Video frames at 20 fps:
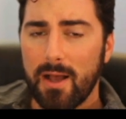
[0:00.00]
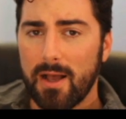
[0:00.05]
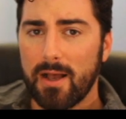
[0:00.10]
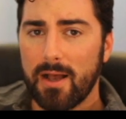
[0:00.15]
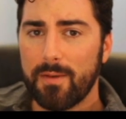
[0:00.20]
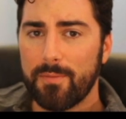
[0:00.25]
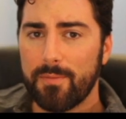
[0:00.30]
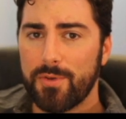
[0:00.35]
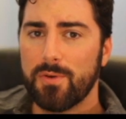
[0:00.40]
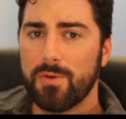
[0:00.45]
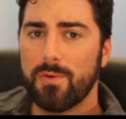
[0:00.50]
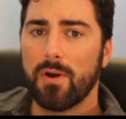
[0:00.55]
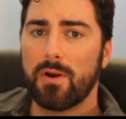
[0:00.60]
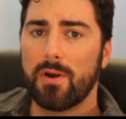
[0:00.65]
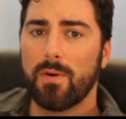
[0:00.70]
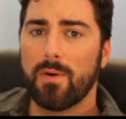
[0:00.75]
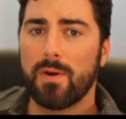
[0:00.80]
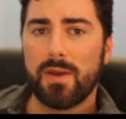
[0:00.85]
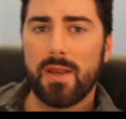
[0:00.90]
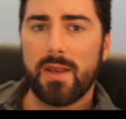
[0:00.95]
you are
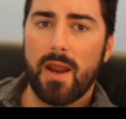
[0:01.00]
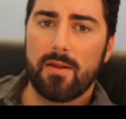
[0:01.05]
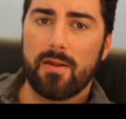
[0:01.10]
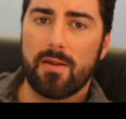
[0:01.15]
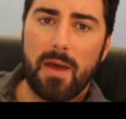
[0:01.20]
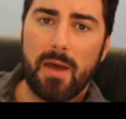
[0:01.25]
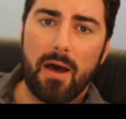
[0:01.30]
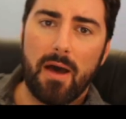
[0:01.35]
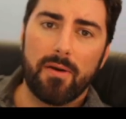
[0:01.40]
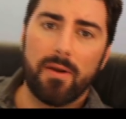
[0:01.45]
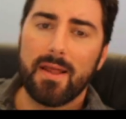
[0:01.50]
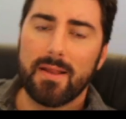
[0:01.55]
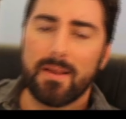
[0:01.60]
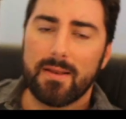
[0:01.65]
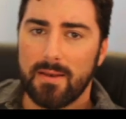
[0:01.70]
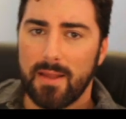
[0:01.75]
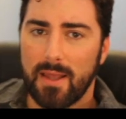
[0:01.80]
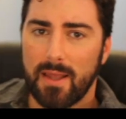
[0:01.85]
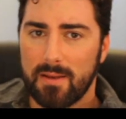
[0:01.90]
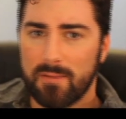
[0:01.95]
going to air them out
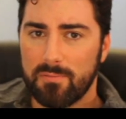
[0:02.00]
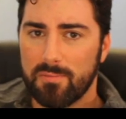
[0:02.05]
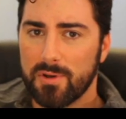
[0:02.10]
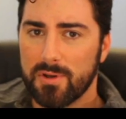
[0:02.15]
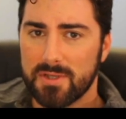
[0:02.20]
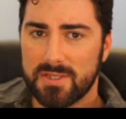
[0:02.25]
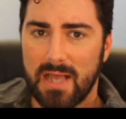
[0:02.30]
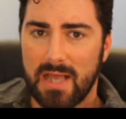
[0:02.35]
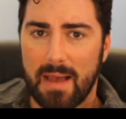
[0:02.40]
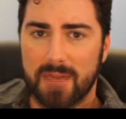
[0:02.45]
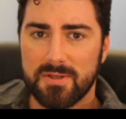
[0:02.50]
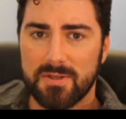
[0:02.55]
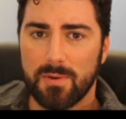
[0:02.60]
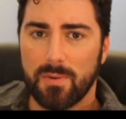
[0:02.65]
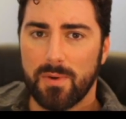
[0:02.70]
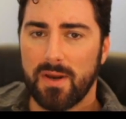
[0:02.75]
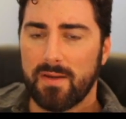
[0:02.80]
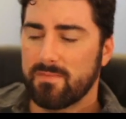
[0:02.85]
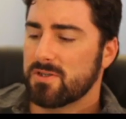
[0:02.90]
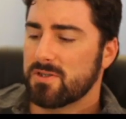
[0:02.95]
and put a stop to
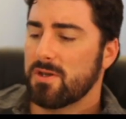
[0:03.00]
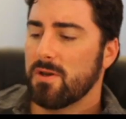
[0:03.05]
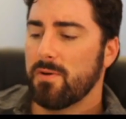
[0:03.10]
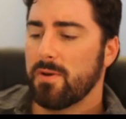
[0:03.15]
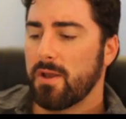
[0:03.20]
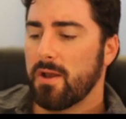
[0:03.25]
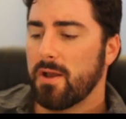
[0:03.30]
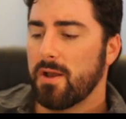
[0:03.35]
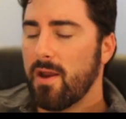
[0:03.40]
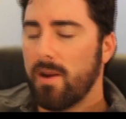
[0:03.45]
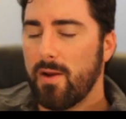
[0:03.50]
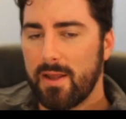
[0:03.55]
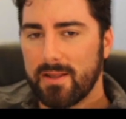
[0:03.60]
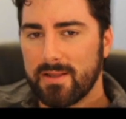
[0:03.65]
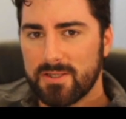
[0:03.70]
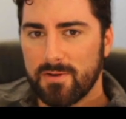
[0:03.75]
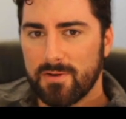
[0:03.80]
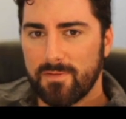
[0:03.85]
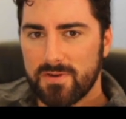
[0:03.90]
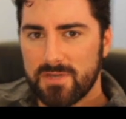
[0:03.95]
whatever's going on. And
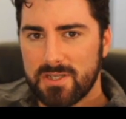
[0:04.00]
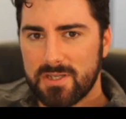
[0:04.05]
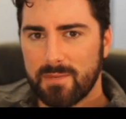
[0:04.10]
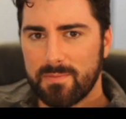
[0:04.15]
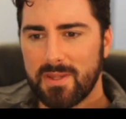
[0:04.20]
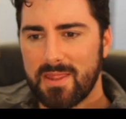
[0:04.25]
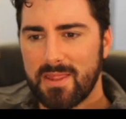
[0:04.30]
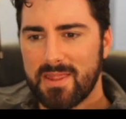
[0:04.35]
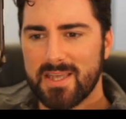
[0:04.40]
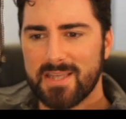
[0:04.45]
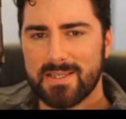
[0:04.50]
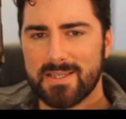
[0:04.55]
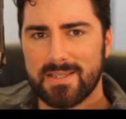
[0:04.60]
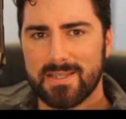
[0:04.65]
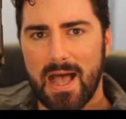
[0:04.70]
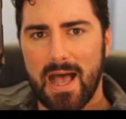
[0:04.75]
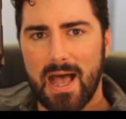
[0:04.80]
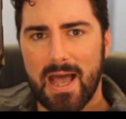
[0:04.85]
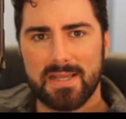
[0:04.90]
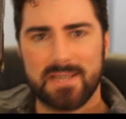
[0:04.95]
so for something this
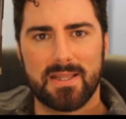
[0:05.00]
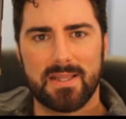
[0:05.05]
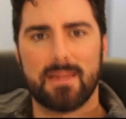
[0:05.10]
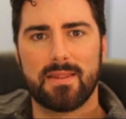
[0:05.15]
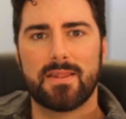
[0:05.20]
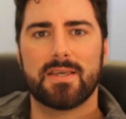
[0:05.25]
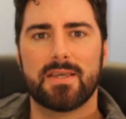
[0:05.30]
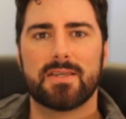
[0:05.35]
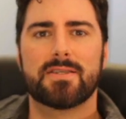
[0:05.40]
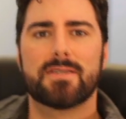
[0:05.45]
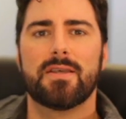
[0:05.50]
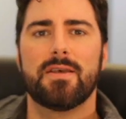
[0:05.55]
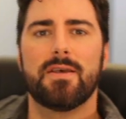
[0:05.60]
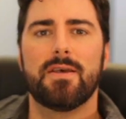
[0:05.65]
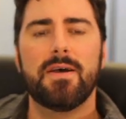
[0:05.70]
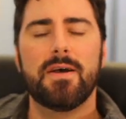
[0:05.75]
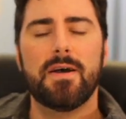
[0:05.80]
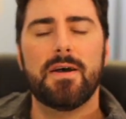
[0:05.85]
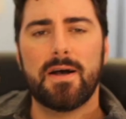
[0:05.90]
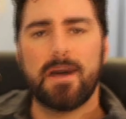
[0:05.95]
size and this
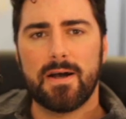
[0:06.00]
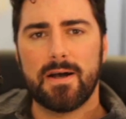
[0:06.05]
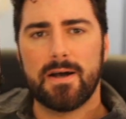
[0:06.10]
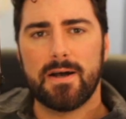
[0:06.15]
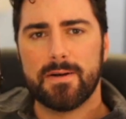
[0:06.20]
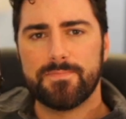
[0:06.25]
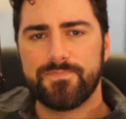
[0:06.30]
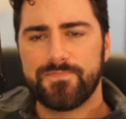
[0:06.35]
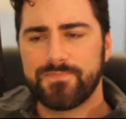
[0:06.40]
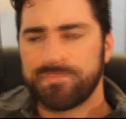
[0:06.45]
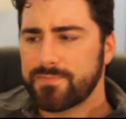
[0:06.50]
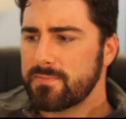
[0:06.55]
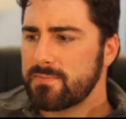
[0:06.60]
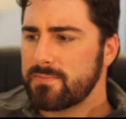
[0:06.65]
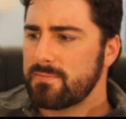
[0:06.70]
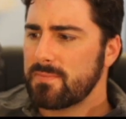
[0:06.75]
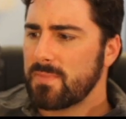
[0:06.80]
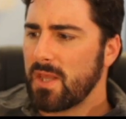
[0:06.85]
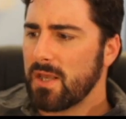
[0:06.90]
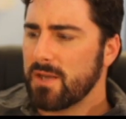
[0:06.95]

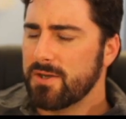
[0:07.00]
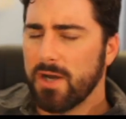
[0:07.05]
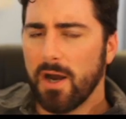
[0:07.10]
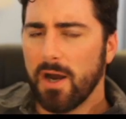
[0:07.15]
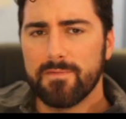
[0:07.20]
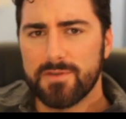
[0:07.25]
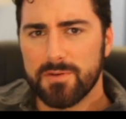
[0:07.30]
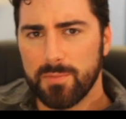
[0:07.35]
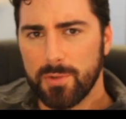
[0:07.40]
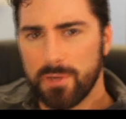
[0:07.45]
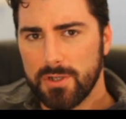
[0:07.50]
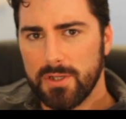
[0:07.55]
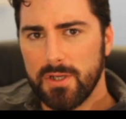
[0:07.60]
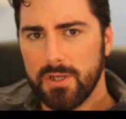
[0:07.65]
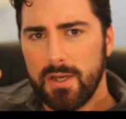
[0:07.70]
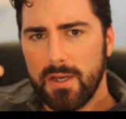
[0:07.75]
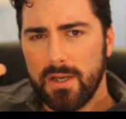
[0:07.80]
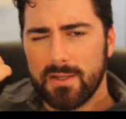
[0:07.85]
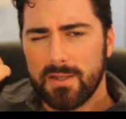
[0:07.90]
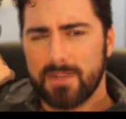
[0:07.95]
comfortable
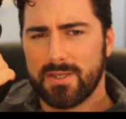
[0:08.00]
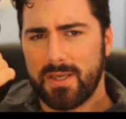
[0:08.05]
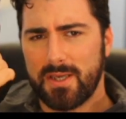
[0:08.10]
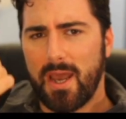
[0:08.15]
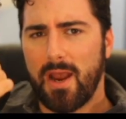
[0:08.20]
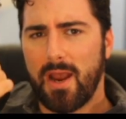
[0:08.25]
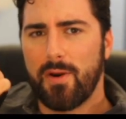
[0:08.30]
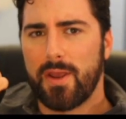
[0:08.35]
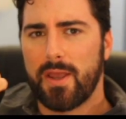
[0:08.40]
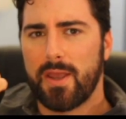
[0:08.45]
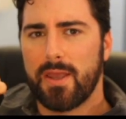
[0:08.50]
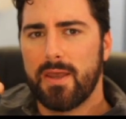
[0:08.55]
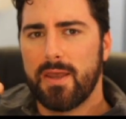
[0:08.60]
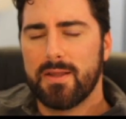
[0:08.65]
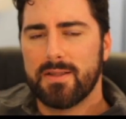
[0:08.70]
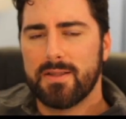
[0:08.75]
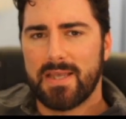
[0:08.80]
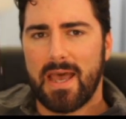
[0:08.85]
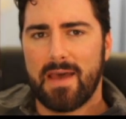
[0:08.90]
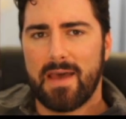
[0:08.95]
to carry,
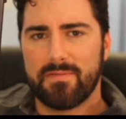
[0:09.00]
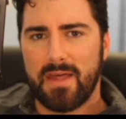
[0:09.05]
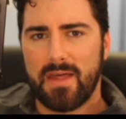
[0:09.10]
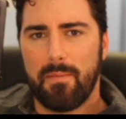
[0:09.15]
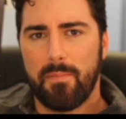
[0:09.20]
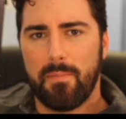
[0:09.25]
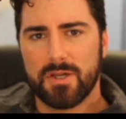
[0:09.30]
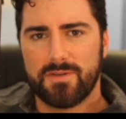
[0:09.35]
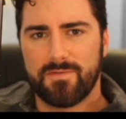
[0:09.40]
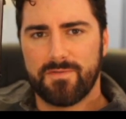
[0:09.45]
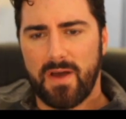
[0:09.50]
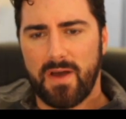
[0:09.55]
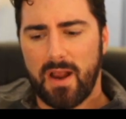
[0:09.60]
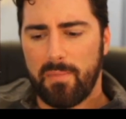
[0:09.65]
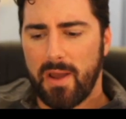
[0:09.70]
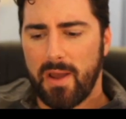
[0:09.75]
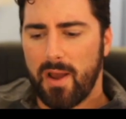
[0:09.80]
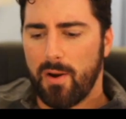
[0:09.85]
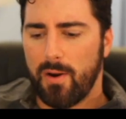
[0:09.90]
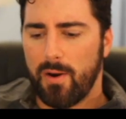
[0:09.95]
to have that much
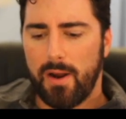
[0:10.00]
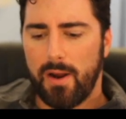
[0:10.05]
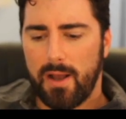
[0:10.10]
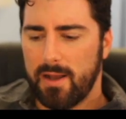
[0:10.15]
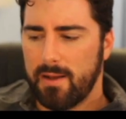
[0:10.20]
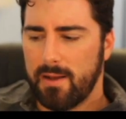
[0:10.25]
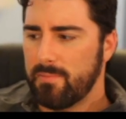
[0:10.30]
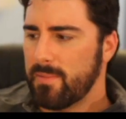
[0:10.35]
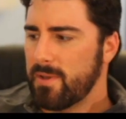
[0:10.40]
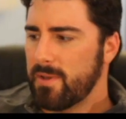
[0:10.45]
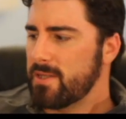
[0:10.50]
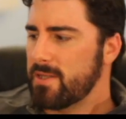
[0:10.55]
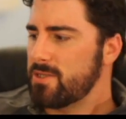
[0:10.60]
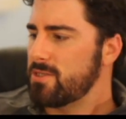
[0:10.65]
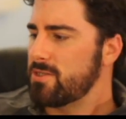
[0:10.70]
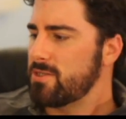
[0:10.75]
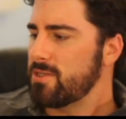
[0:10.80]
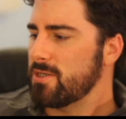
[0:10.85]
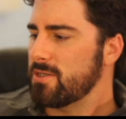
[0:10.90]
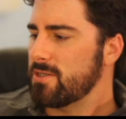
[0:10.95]
firepower, it's
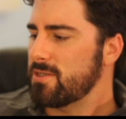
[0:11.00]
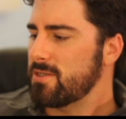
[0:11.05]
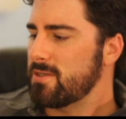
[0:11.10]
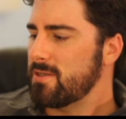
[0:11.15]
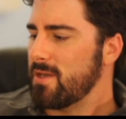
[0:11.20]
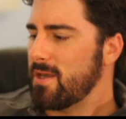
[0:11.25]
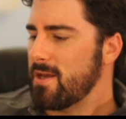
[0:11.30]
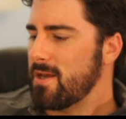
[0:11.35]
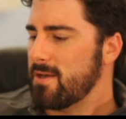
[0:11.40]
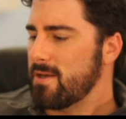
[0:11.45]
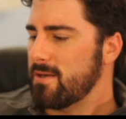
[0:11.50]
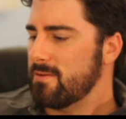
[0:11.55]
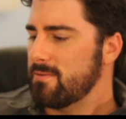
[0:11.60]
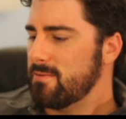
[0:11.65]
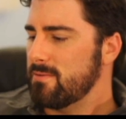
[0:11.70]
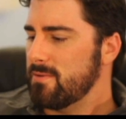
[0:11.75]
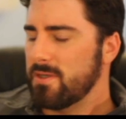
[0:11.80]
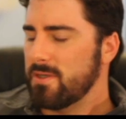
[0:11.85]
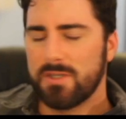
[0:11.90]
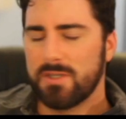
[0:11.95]
just
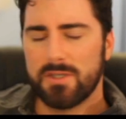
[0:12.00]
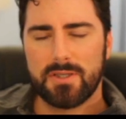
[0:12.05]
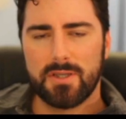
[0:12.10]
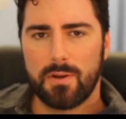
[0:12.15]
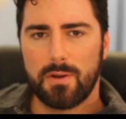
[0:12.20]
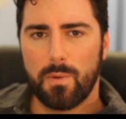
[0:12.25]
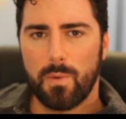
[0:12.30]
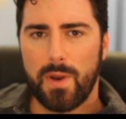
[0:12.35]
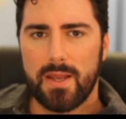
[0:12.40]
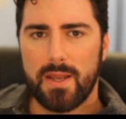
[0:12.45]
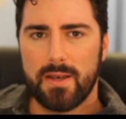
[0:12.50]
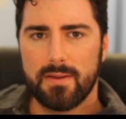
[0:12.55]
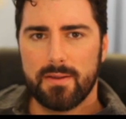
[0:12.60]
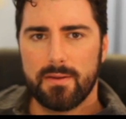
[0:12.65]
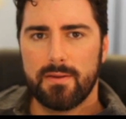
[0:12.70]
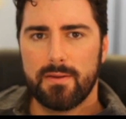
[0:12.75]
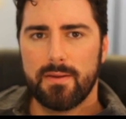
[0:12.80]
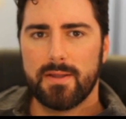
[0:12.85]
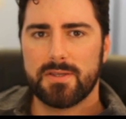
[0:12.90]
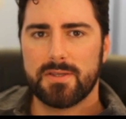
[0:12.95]
a
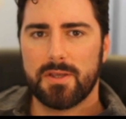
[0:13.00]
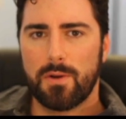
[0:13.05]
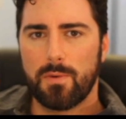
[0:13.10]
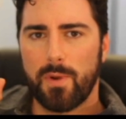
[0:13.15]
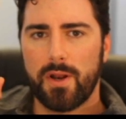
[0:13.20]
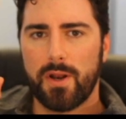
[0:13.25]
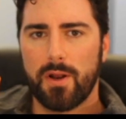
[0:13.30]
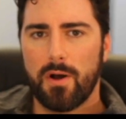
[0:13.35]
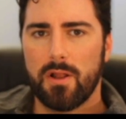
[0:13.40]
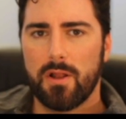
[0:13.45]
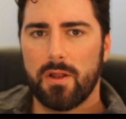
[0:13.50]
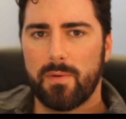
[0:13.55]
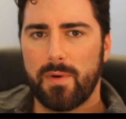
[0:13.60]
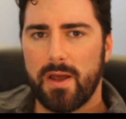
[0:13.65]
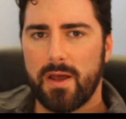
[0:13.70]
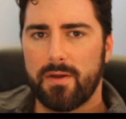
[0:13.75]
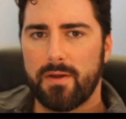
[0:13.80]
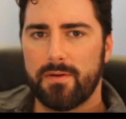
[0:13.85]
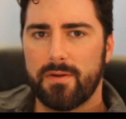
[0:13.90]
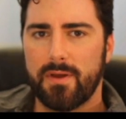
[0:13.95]
great
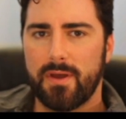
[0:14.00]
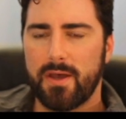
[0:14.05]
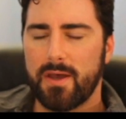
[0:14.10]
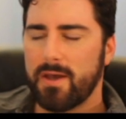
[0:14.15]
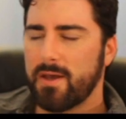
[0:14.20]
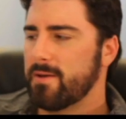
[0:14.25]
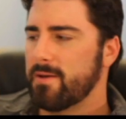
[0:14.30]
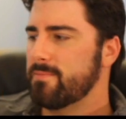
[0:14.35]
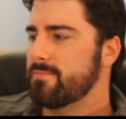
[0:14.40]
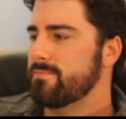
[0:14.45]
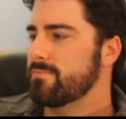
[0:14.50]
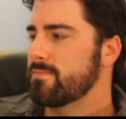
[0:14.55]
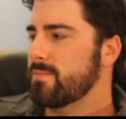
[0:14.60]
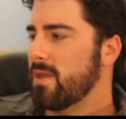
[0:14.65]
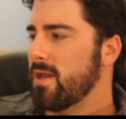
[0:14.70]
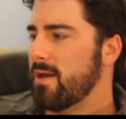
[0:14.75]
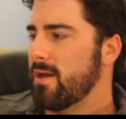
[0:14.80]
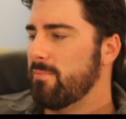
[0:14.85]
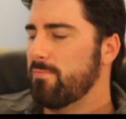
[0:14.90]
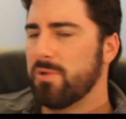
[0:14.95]
all-around
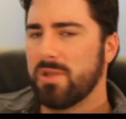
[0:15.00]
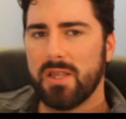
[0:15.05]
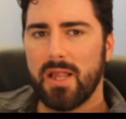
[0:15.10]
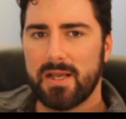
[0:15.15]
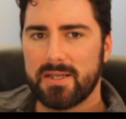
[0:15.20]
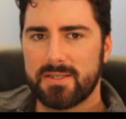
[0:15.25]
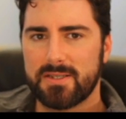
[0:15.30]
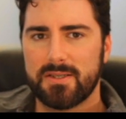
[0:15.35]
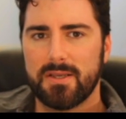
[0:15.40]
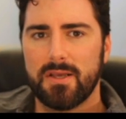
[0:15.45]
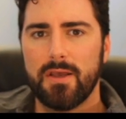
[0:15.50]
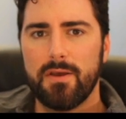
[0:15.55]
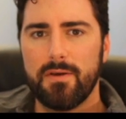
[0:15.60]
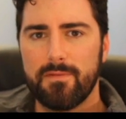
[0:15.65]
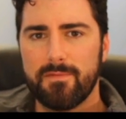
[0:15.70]
plus for